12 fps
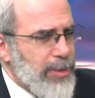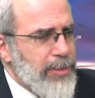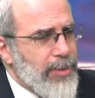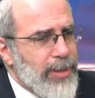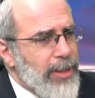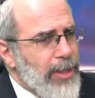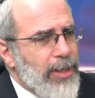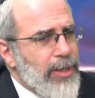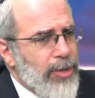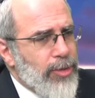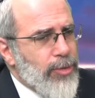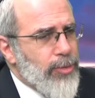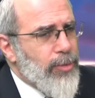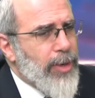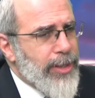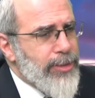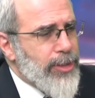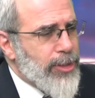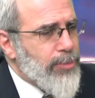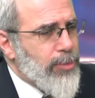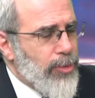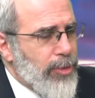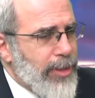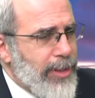people who wanted to
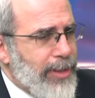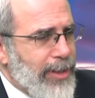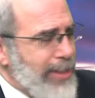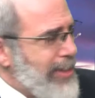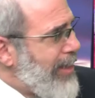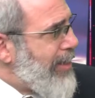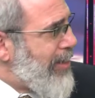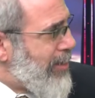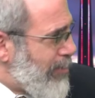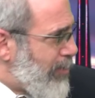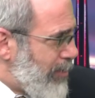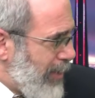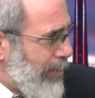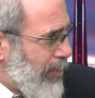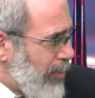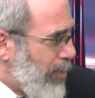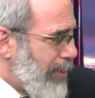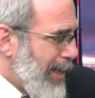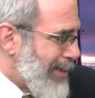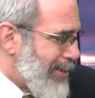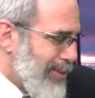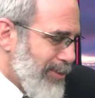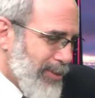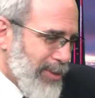explore their identities. And maybe we'll go back
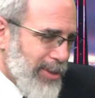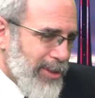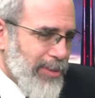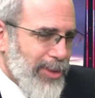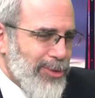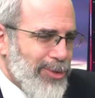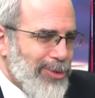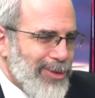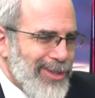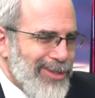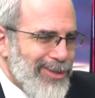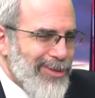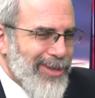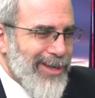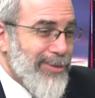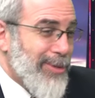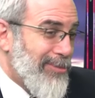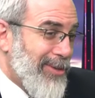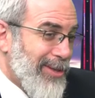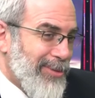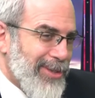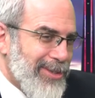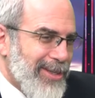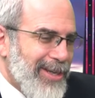to some of those stories soon. I have some funny
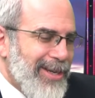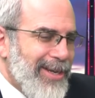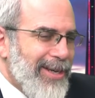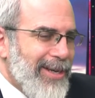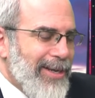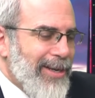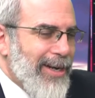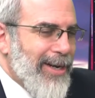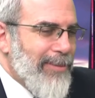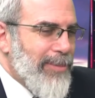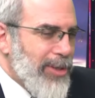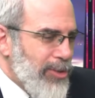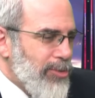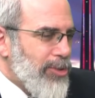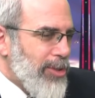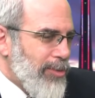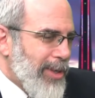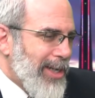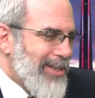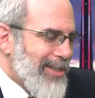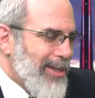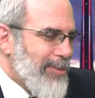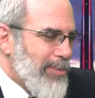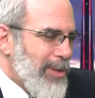ones. But usually what I
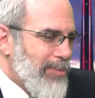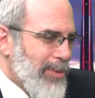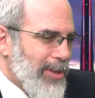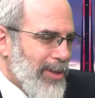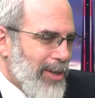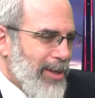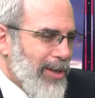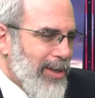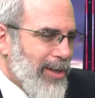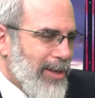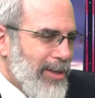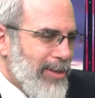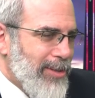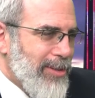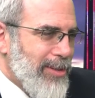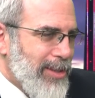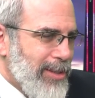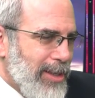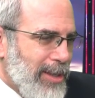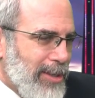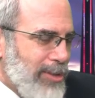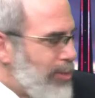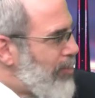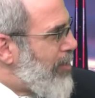tell people are
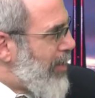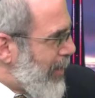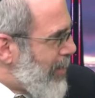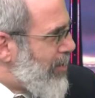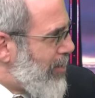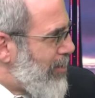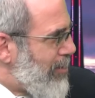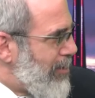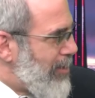two things.